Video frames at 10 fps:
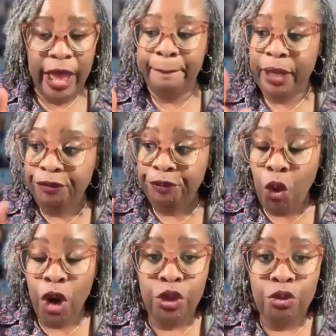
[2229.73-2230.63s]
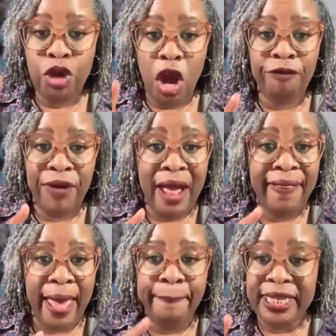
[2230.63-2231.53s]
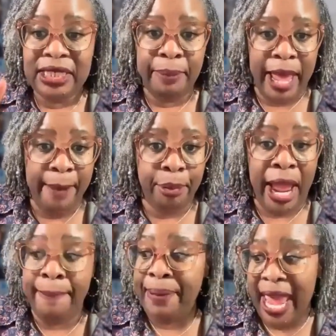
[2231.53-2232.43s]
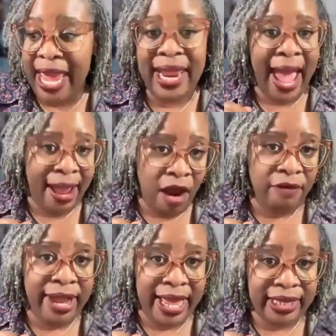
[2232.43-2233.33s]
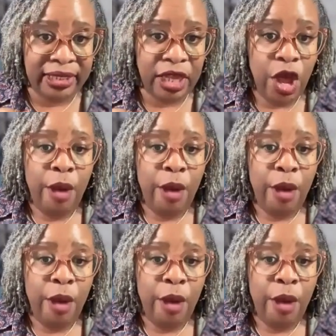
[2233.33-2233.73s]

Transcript: before you go file that piece of paper and pay the IRS,